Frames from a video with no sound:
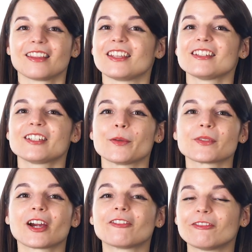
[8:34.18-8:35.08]
These tips
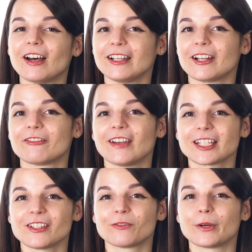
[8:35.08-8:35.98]
are fun and
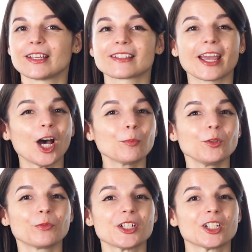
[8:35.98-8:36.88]
effective ways to help
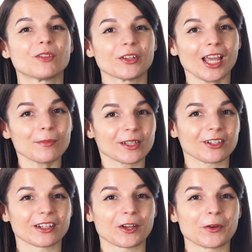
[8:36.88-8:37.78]
you reach your
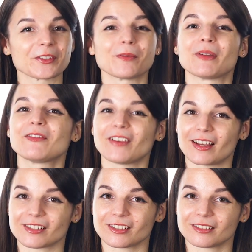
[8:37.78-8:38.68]
vocabulary goals a bit
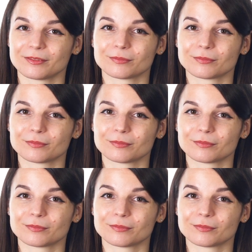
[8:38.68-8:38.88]
faster.